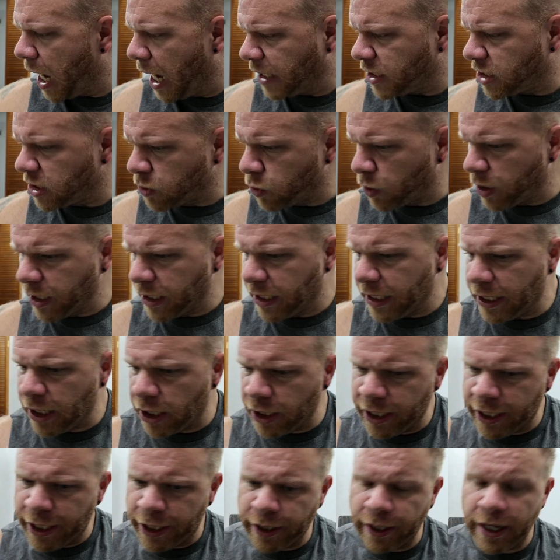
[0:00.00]
I just want to get
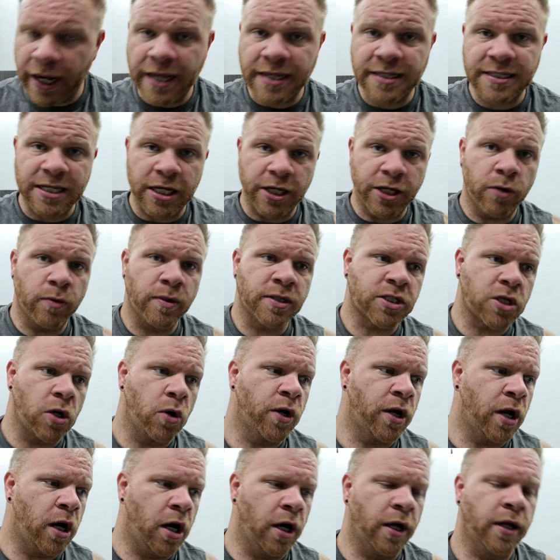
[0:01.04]
on here and tell you what's
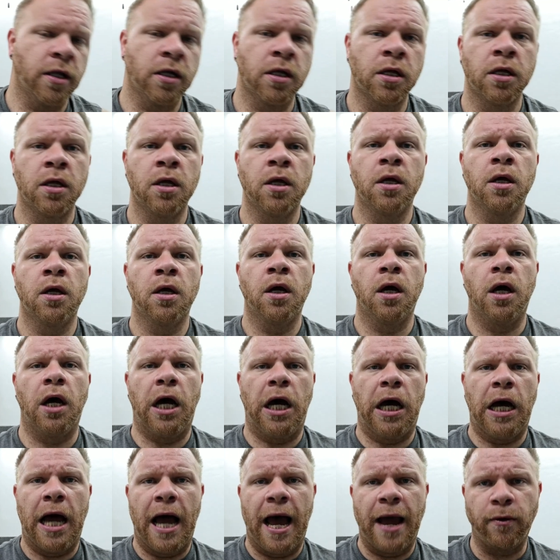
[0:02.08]
going on.
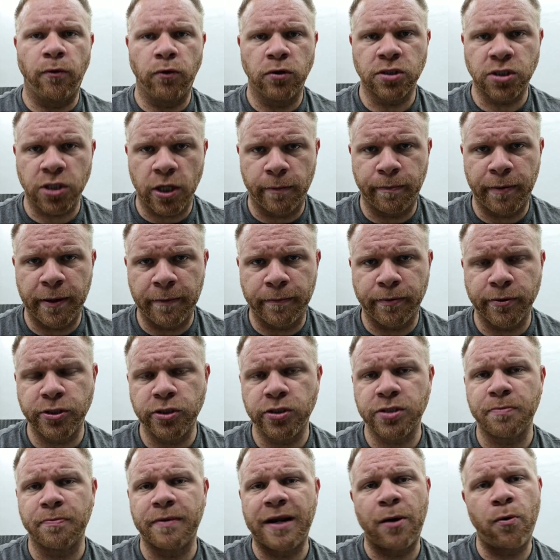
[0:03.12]
Uh, I will start being
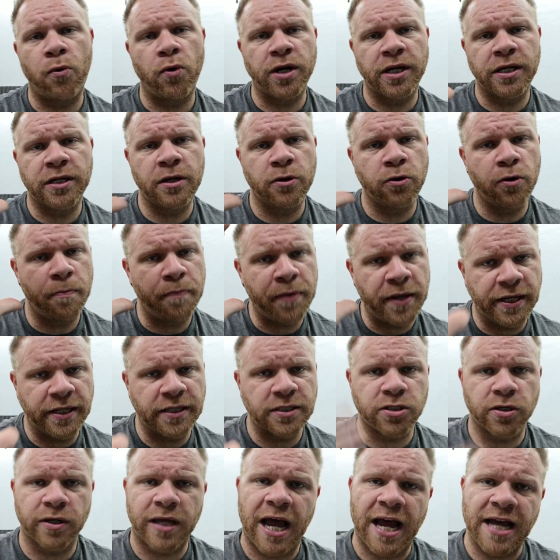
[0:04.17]
producing, but I want to know
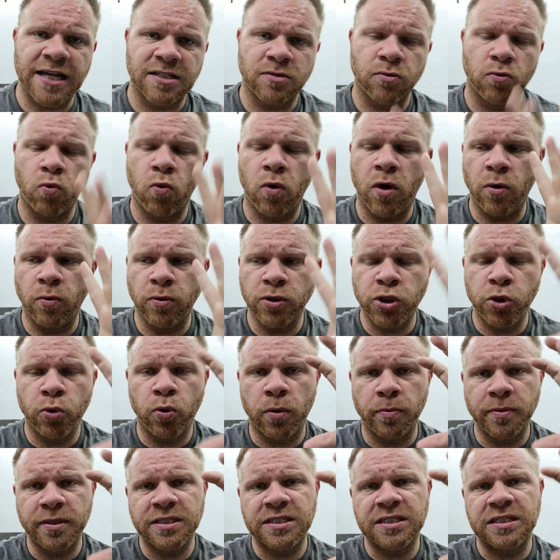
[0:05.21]
opinions. So guys, what would you
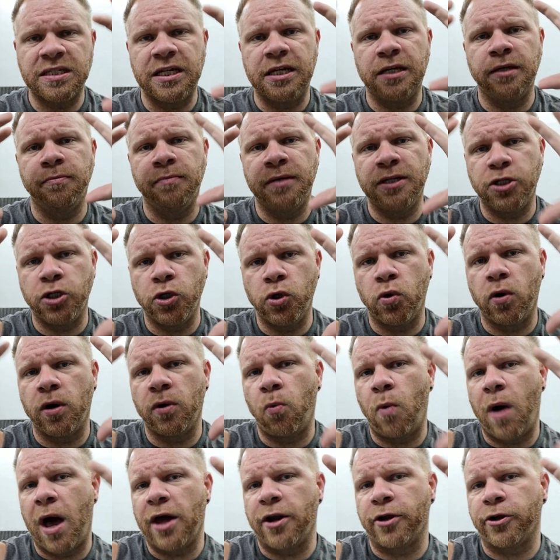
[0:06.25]
want me to see me do
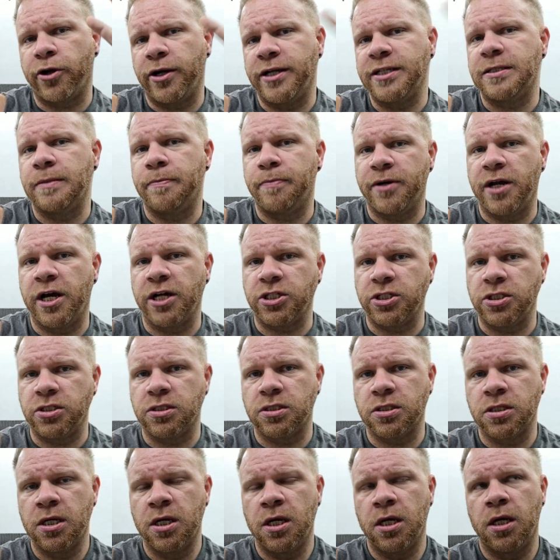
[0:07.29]
on Wild and Crazy
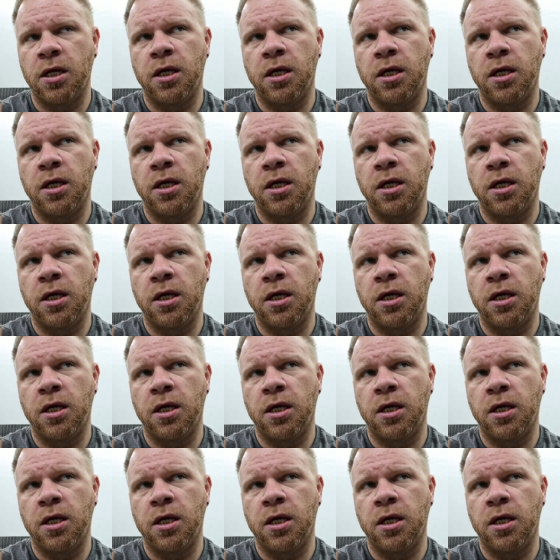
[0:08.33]
Productions?